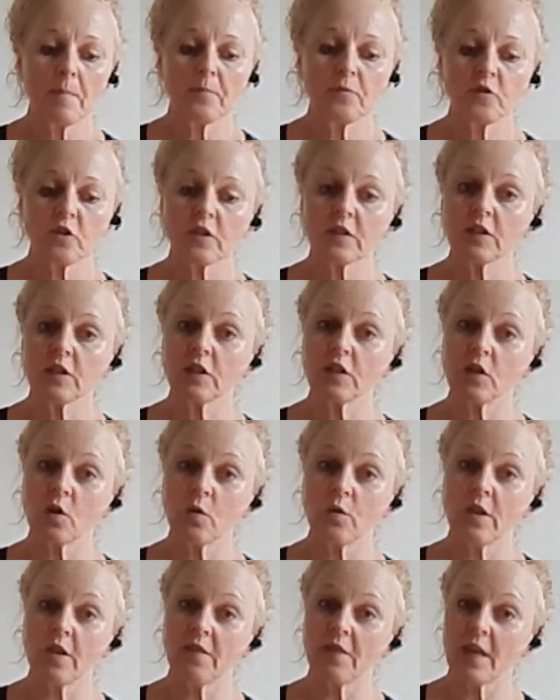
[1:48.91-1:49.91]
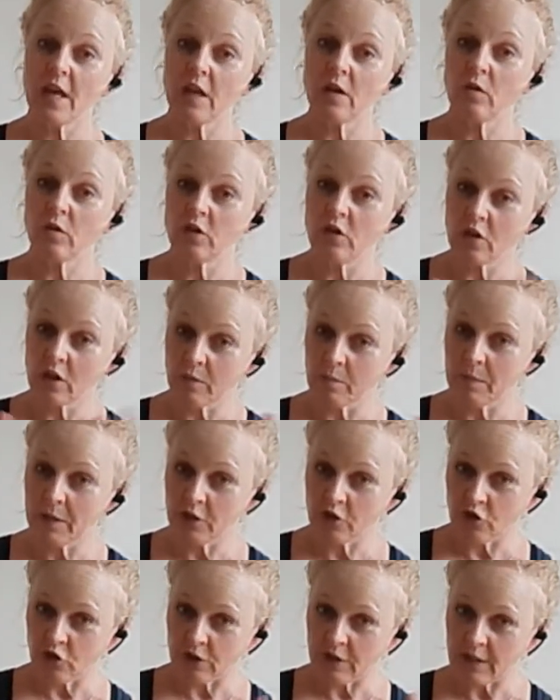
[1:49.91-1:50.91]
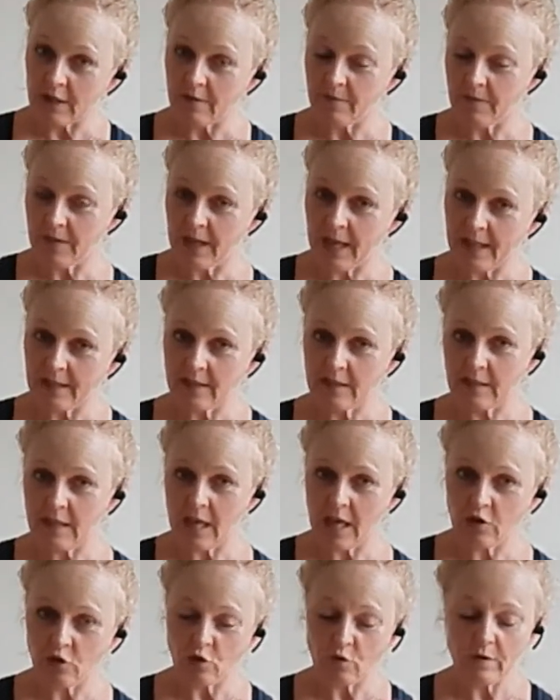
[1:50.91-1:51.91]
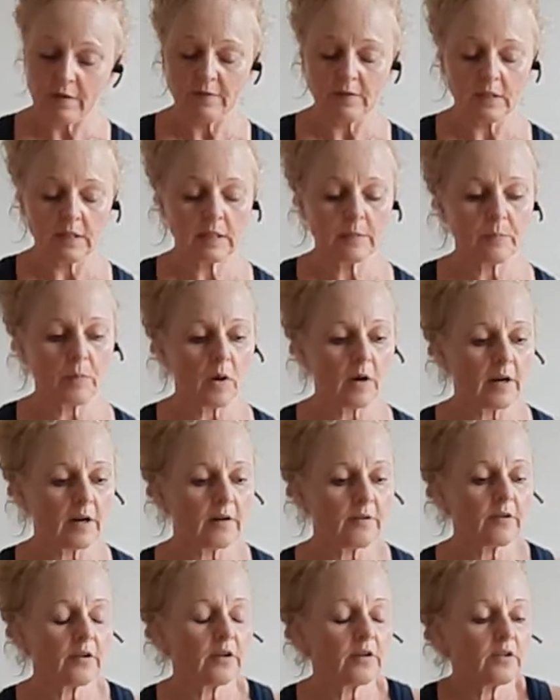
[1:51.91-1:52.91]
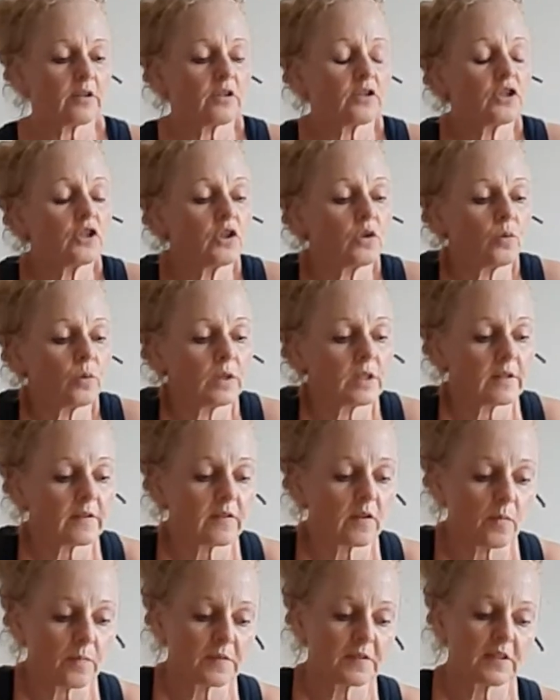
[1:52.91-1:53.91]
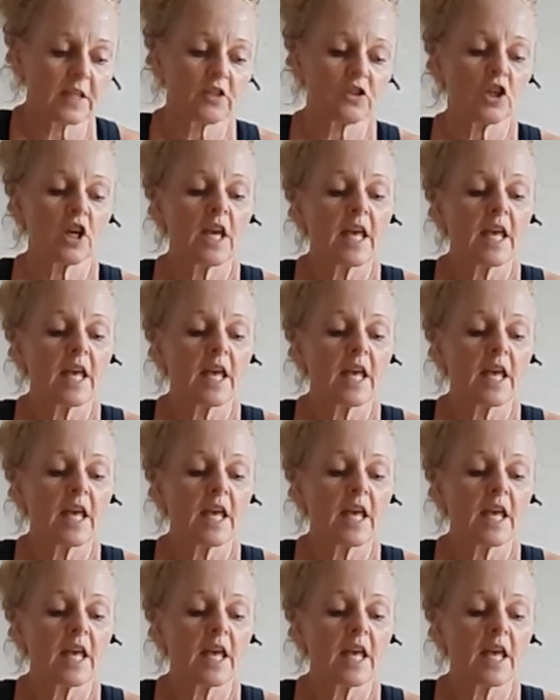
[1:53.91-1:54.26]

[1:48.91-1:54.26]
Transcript: just so that then you can pitch yourself against that, or even aspire to it at some stage.